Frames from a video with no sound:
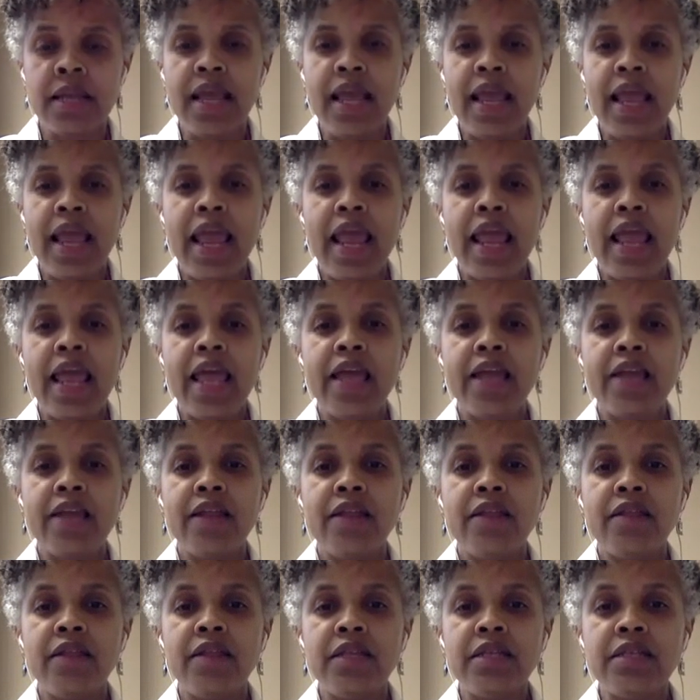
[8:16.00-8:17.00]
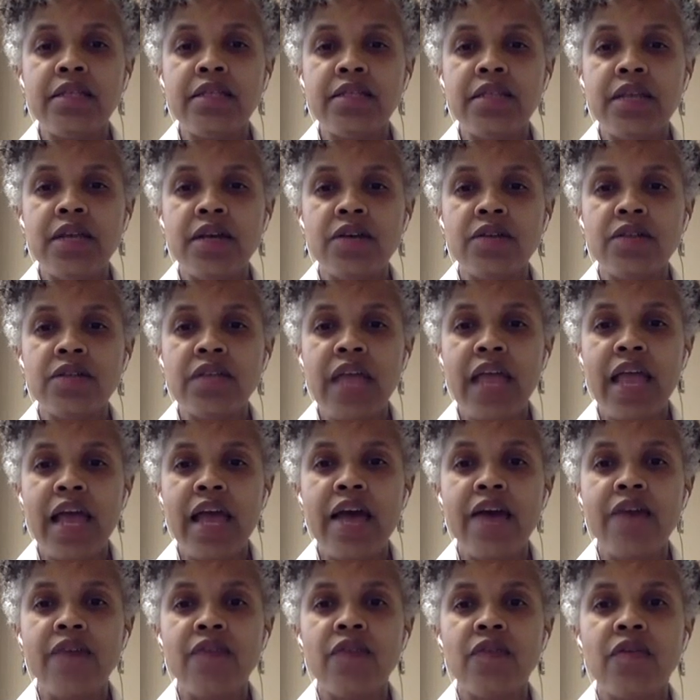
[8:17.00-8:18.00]
And these cells
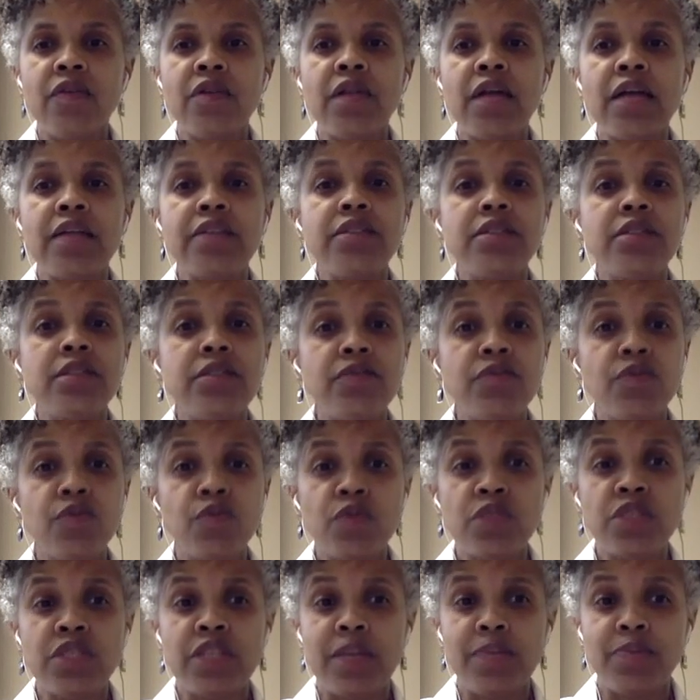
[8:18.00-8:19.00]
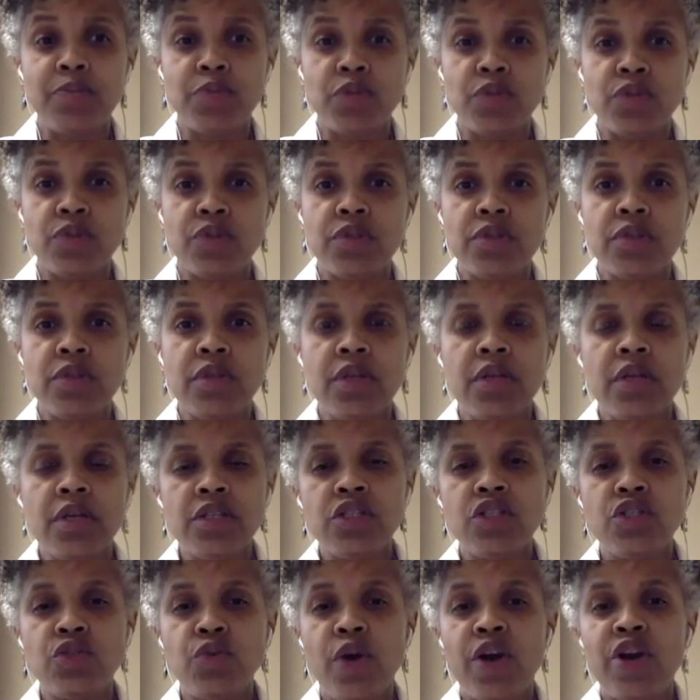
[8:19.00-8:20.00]
have lots of different receptors
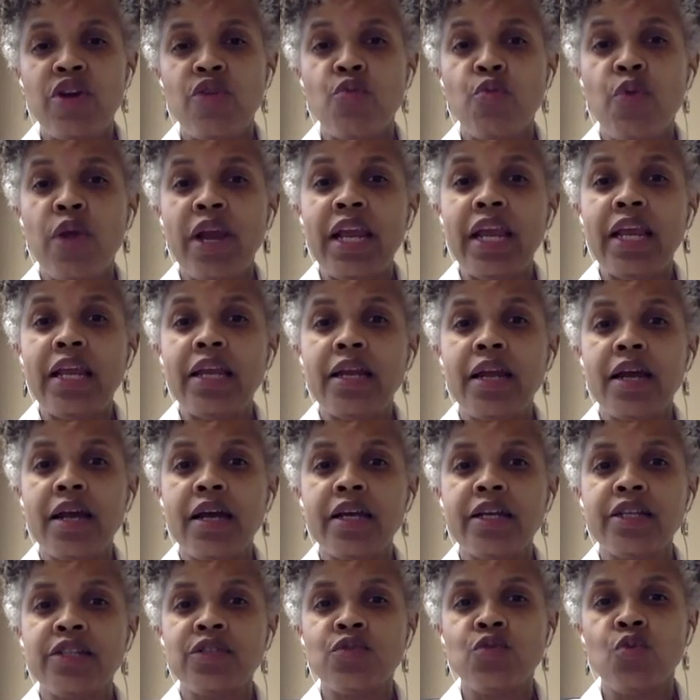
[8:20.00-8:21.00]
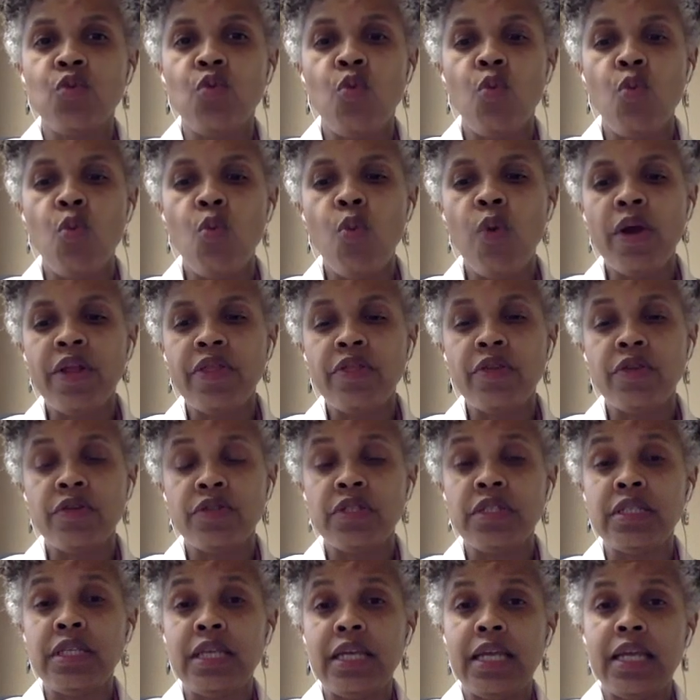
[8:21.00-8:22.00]
to try to recognize what they're
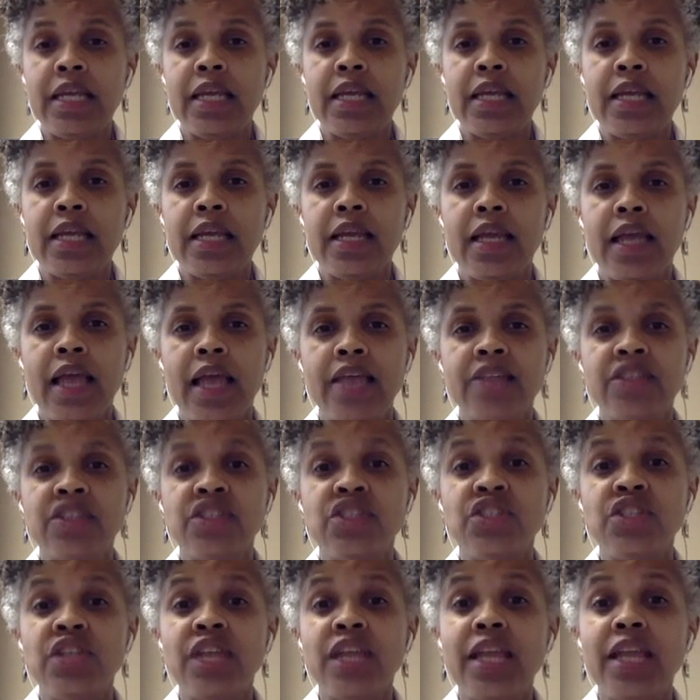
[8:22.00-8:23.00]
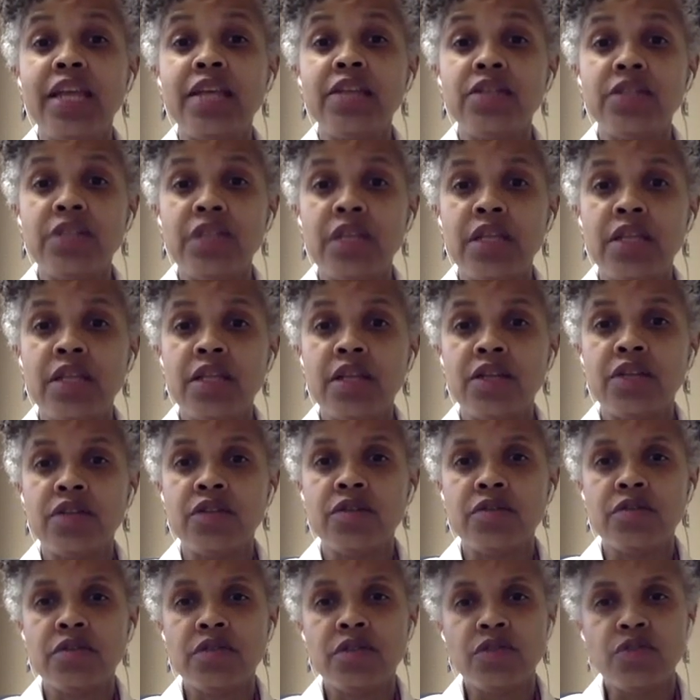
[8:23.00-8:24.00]
seeing as a change in their
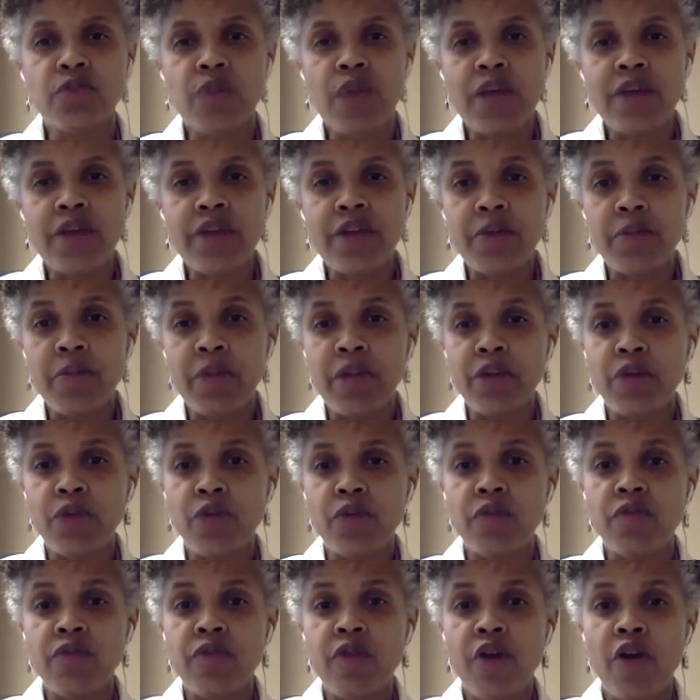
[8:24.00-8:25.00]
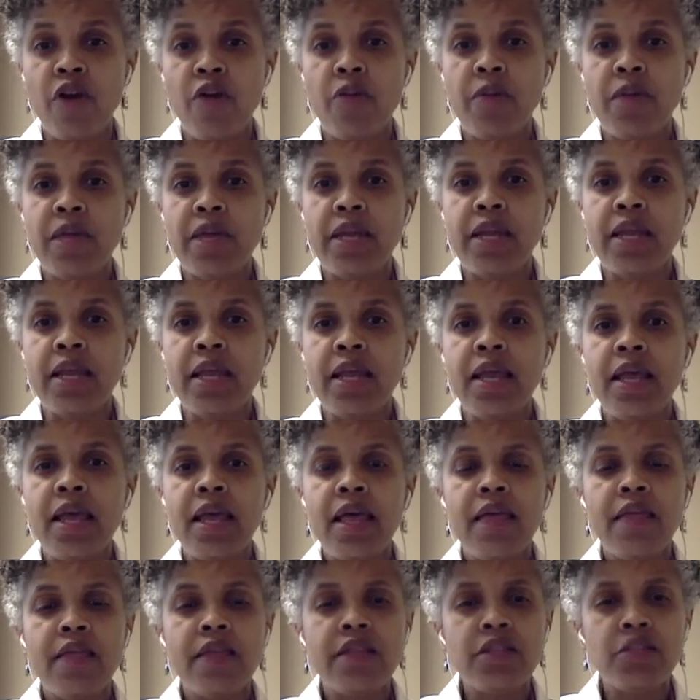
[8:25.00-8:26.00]
surrounding microenvironment.
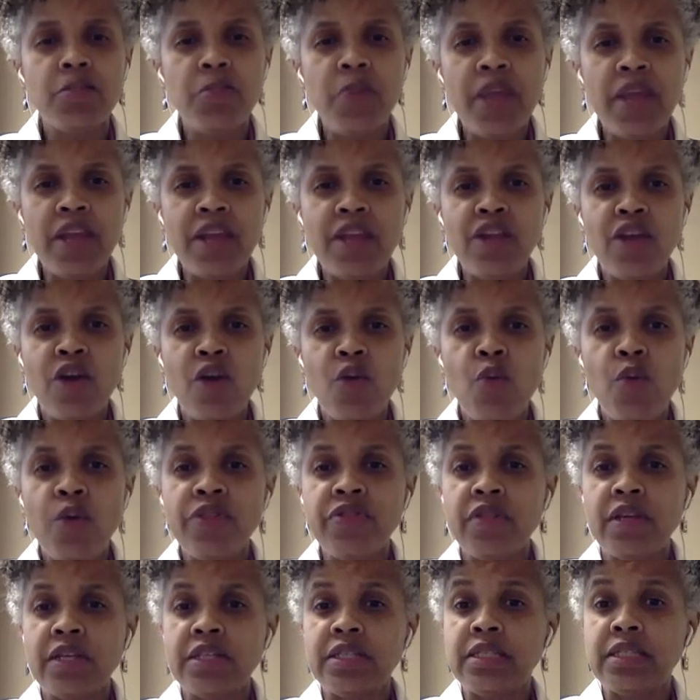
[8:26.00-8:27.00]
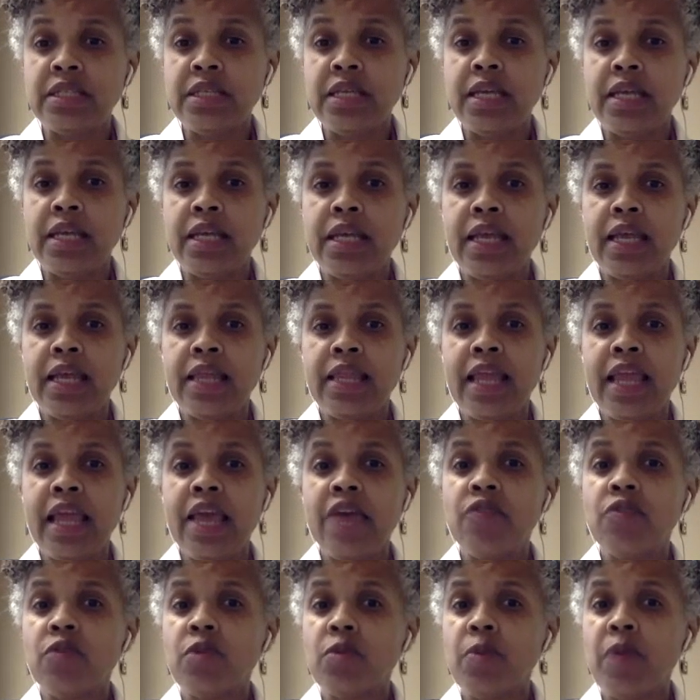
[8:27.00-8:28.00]
And then depending on what they see, and they
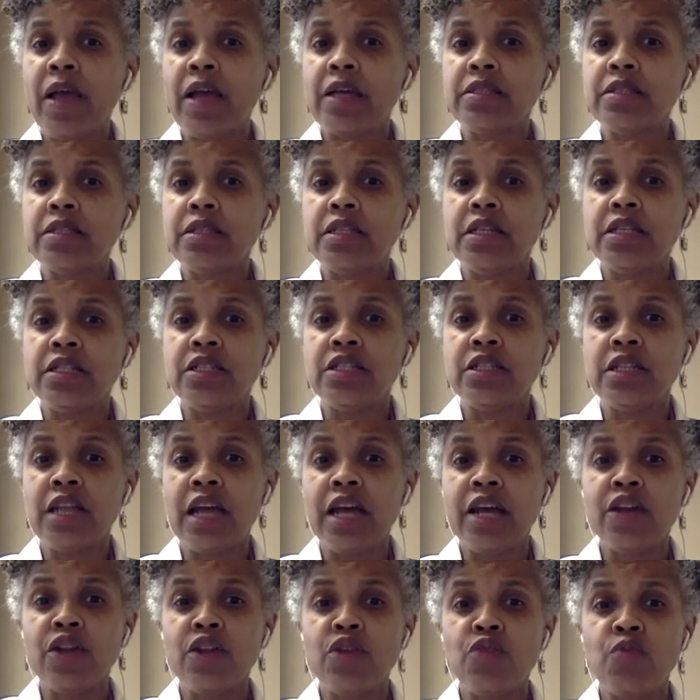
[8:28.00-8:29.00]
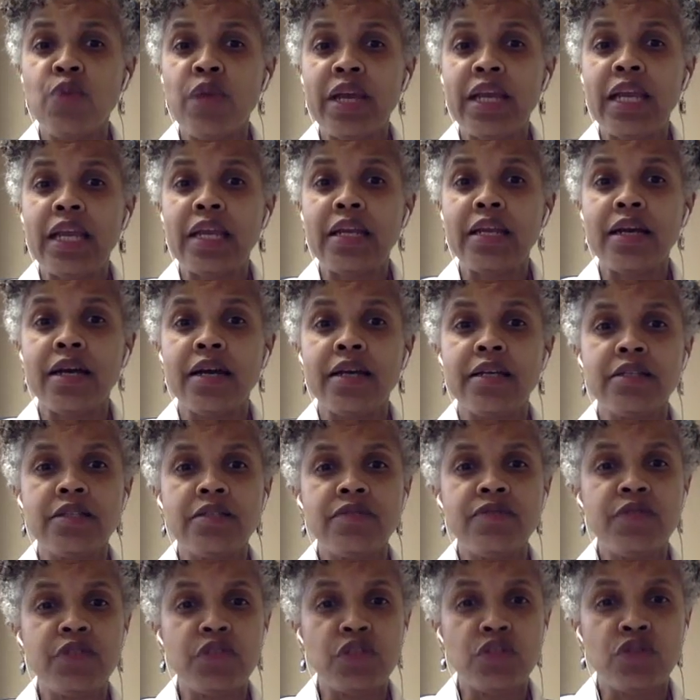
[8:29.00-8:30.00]
have the capacity to not only recognize
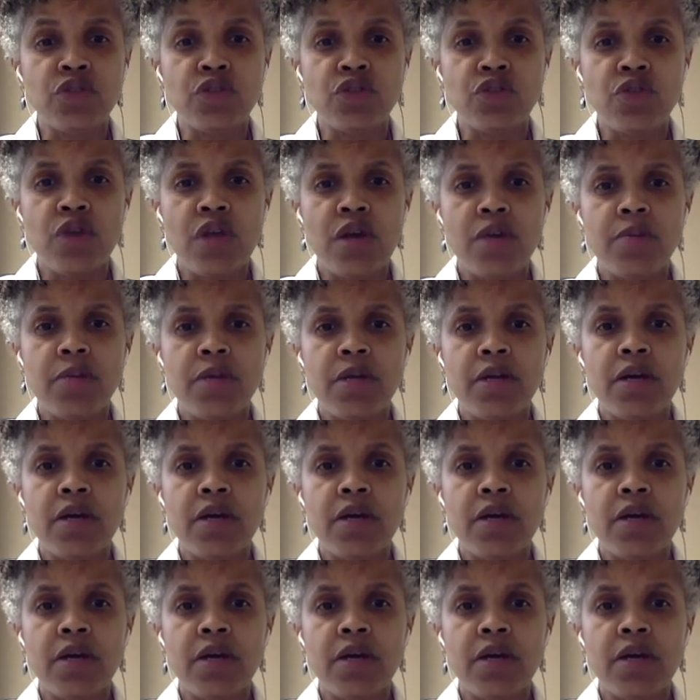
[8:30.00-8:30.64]
physical trauma,